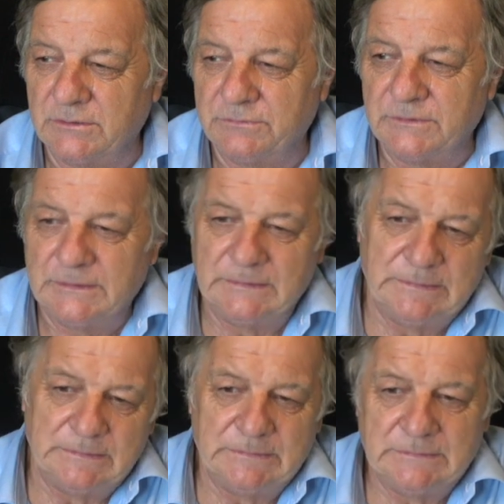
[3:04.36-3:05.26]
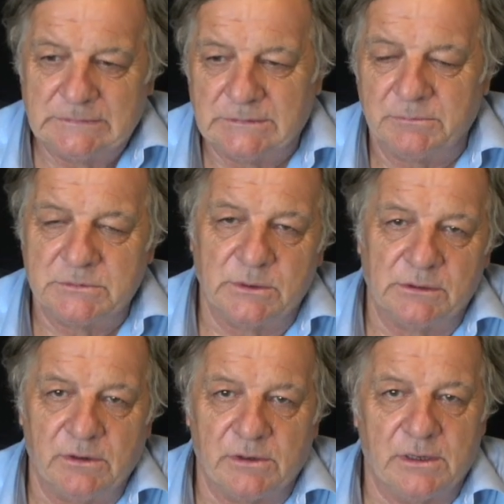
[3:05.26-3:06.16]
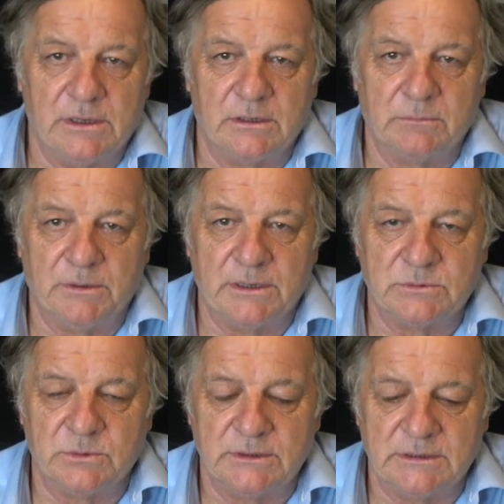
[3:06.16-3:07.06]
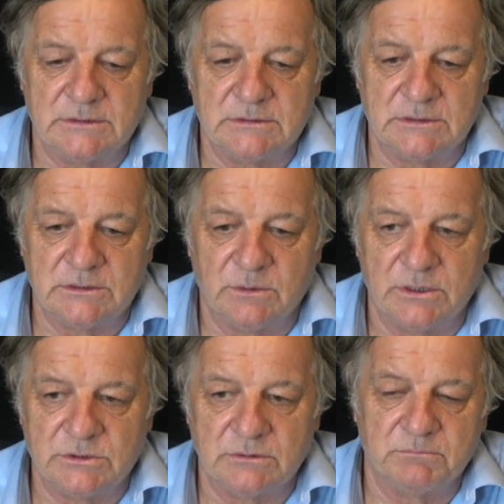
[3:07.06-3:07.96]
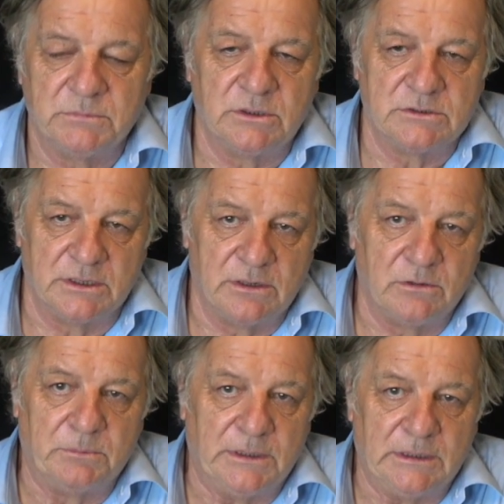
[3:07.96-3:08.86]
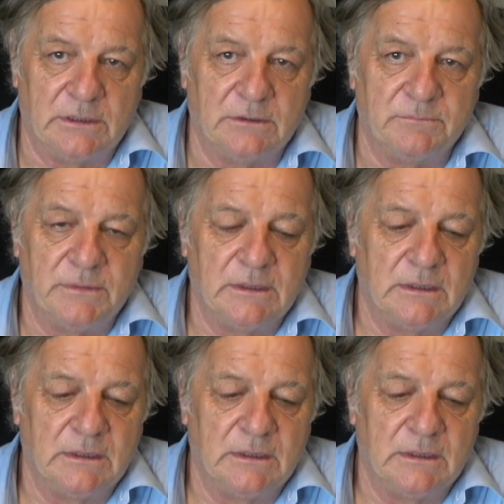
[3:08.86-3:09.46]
of stuck between a rock and a hard place with this situation, because I know Peter.